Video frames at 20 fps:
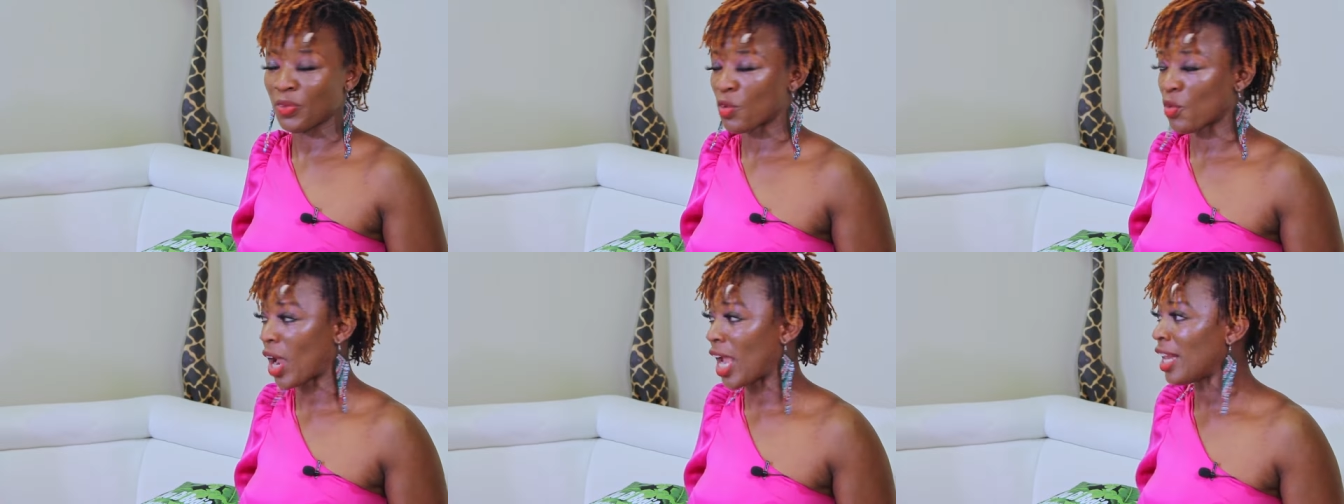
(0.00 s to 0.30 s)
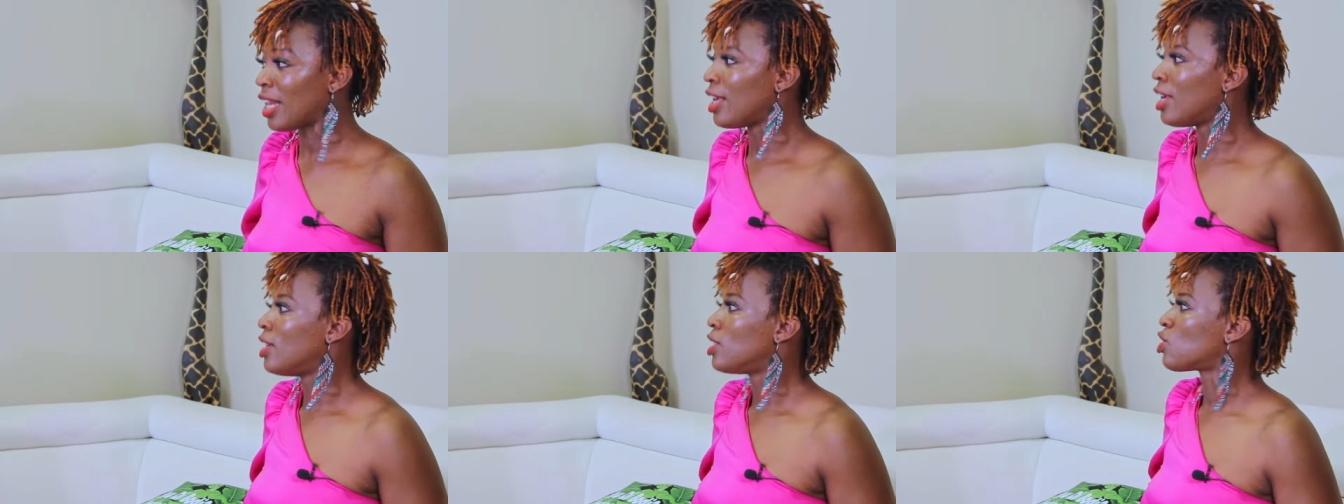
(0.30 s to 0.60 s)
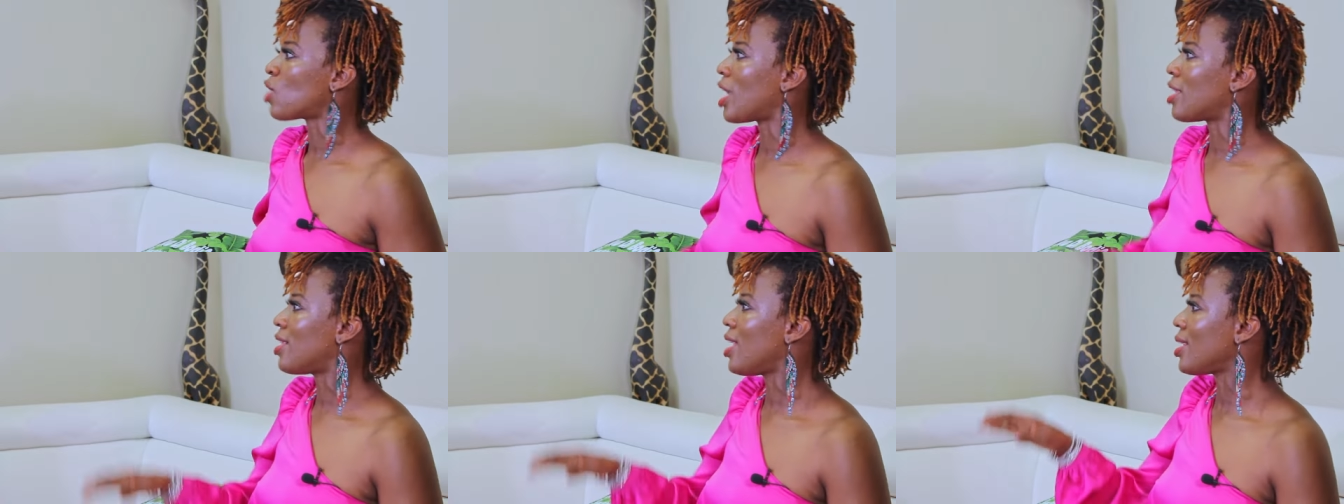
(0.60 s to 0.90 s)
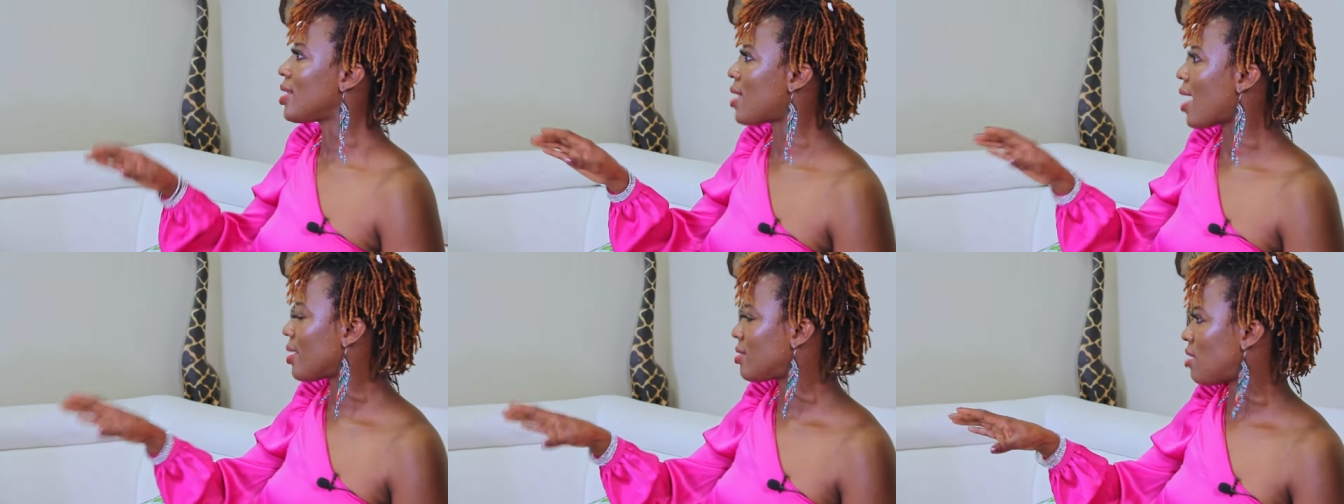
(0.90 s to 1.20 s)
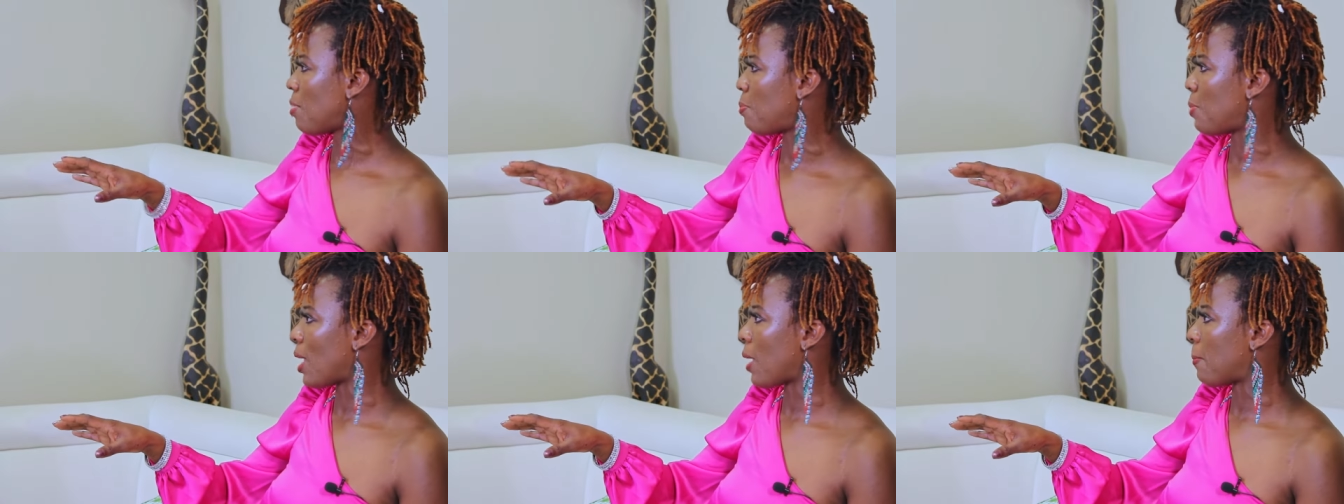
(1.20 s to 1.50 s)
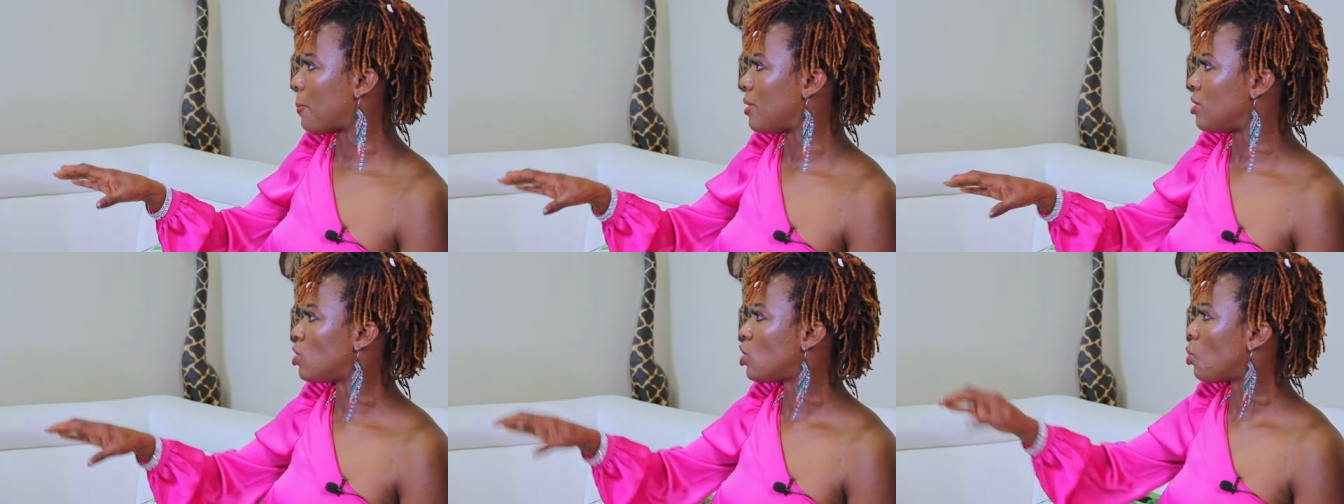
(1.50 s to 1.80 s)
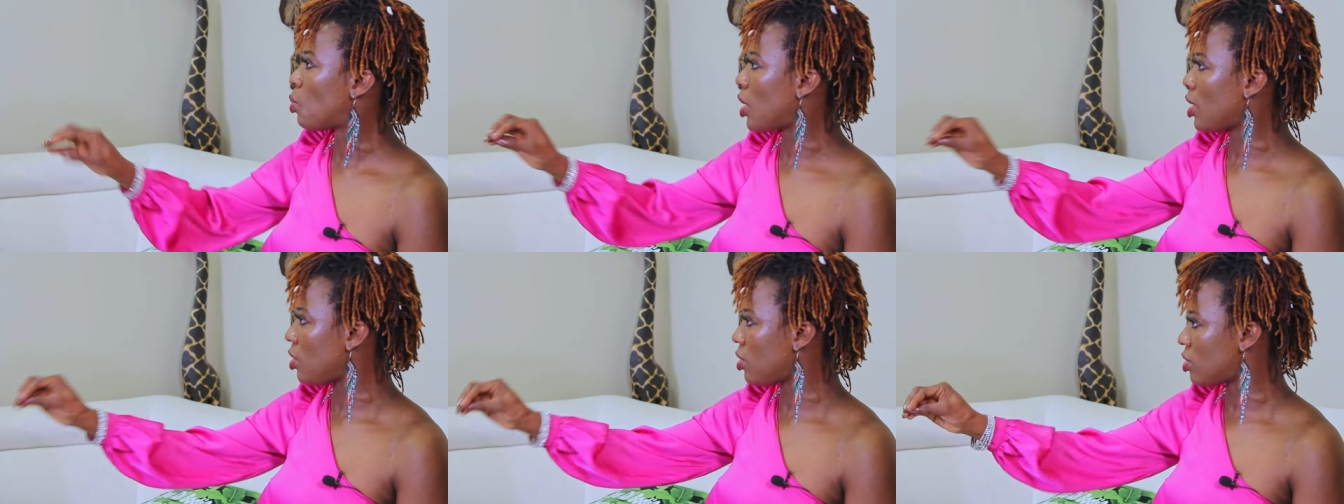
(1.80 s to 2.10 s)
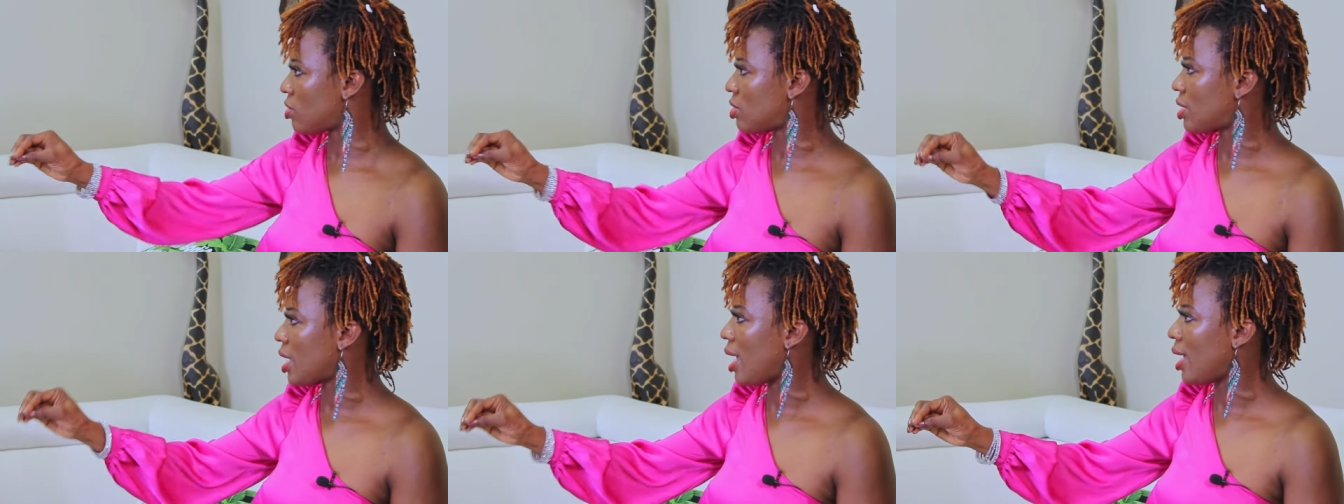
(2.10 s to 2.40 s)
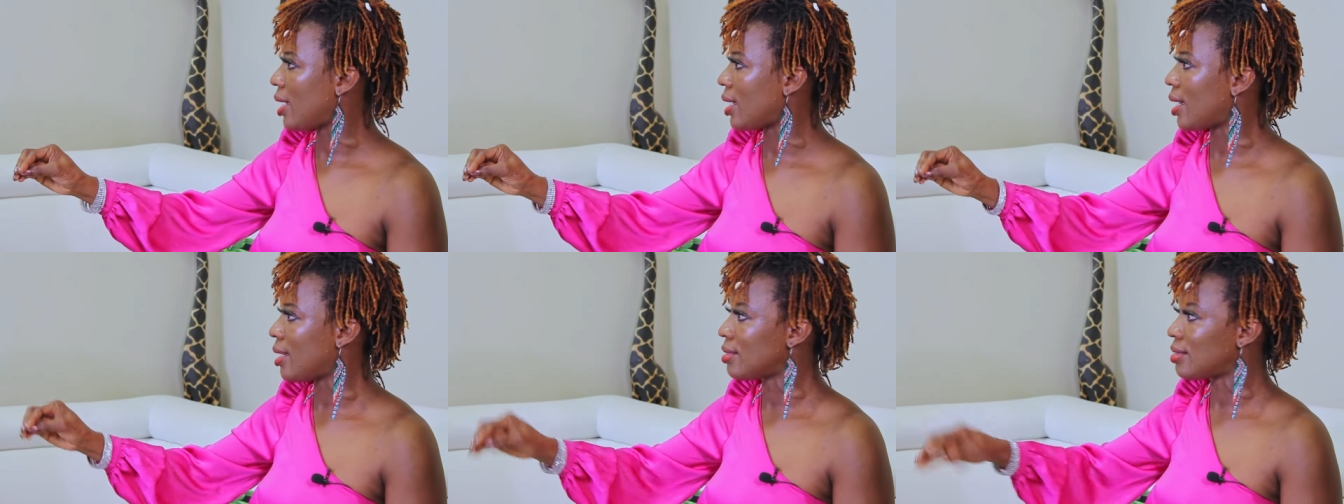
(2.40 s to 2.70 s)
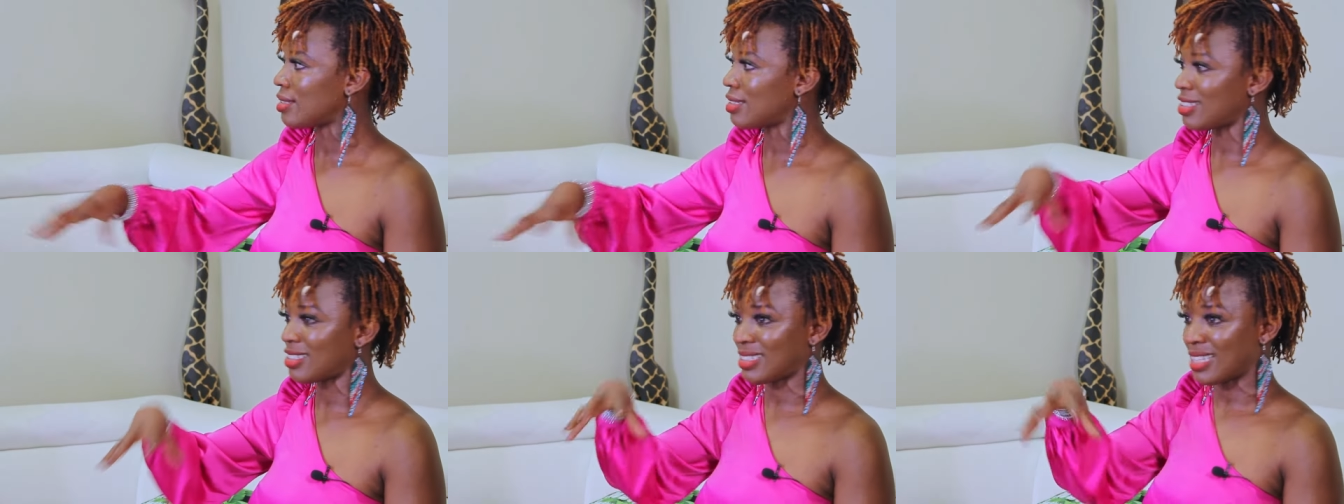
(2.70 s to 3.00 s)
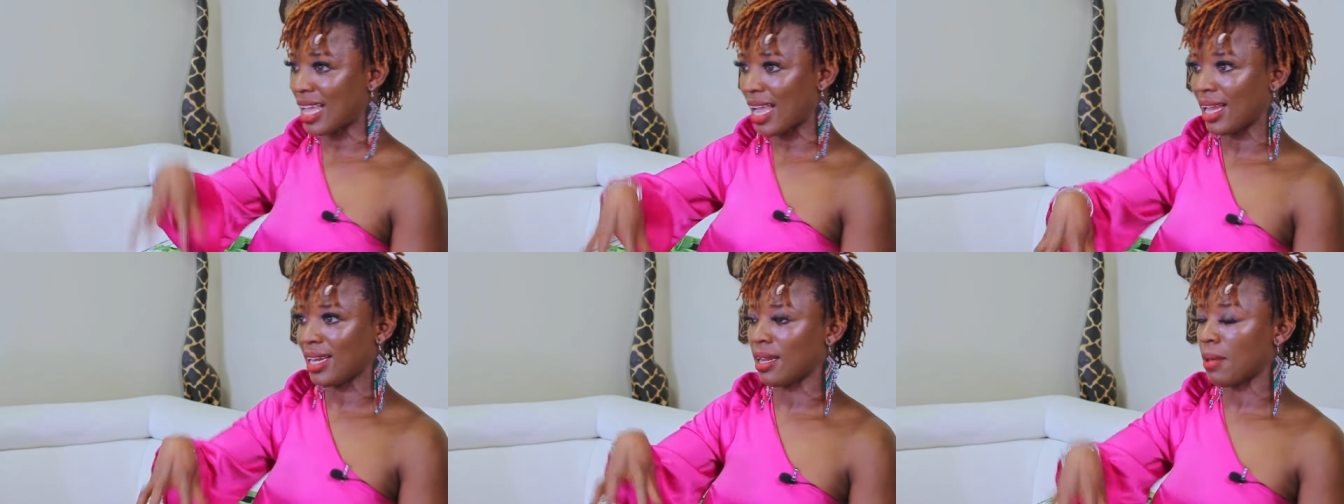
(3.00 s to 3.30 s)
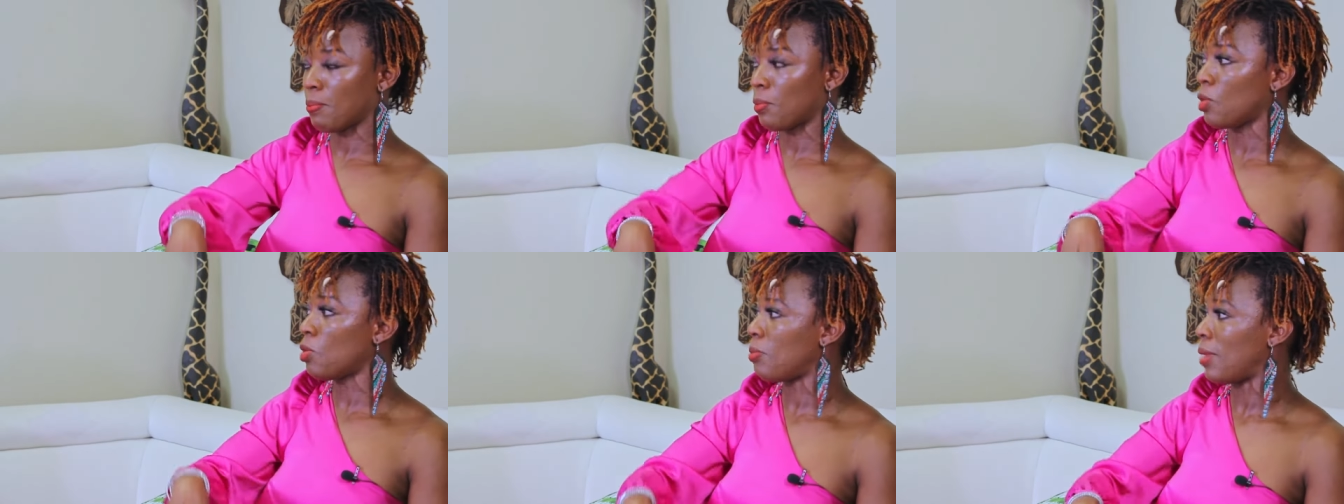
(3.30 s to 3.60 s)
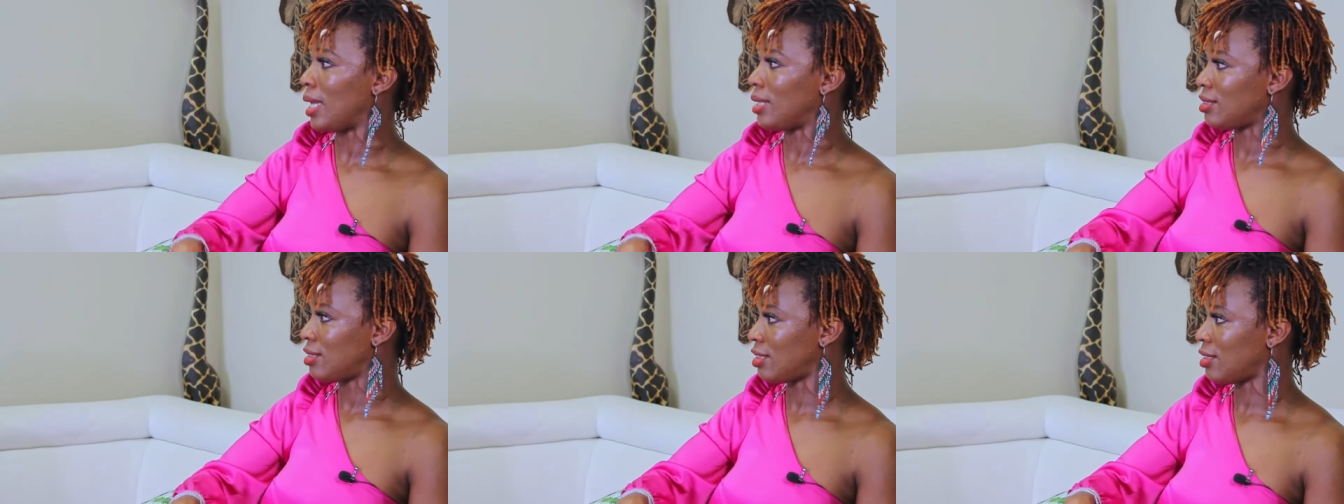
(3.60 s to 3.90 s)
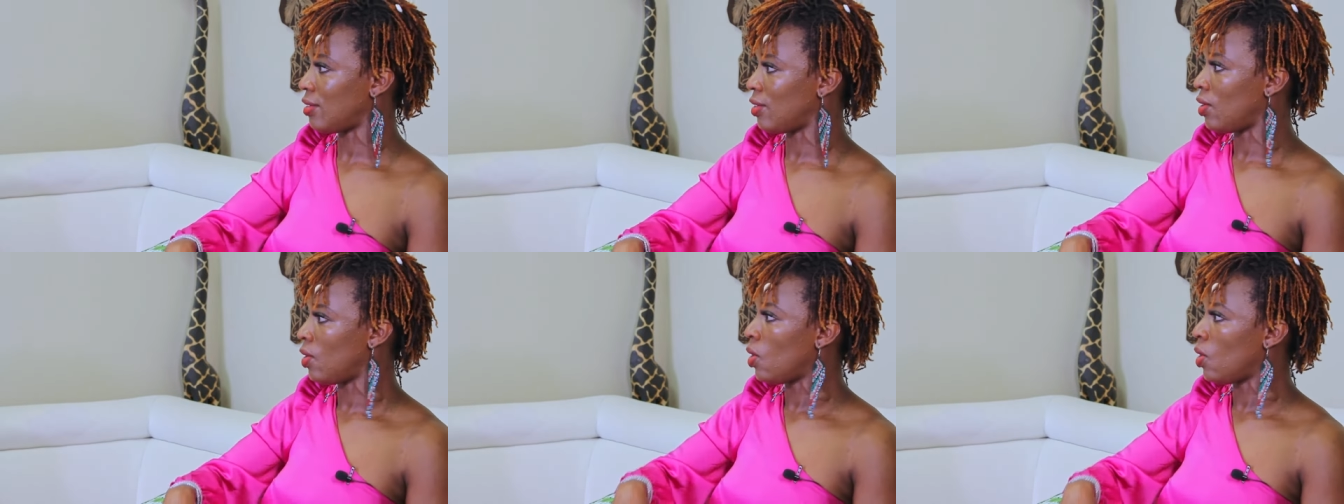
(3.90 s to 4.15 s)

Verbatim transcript: right? So I think that's a big piece. So what you're saying then, to stay in the moment,